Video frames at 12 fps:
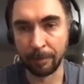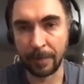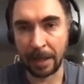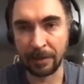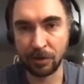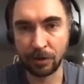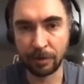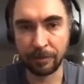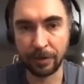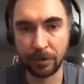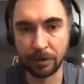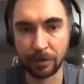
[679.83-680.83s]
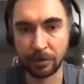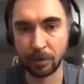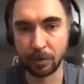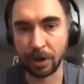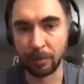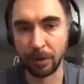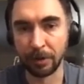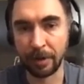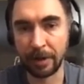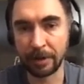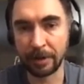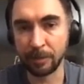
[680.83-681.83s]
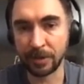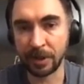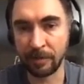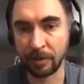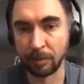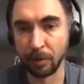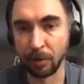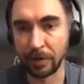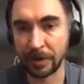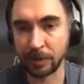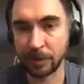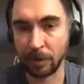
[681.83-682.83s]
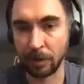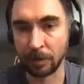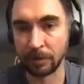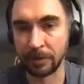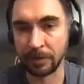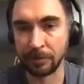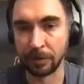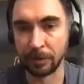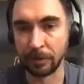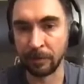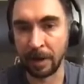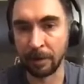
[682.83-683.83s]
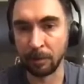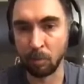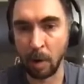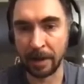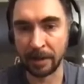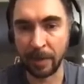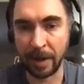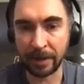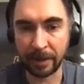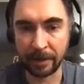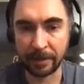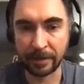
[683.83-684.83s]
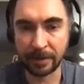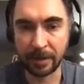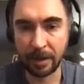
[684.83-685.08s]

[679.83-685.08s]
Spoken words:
additional features, which can be an Electrum server, a Block Explorer, different wallet backends,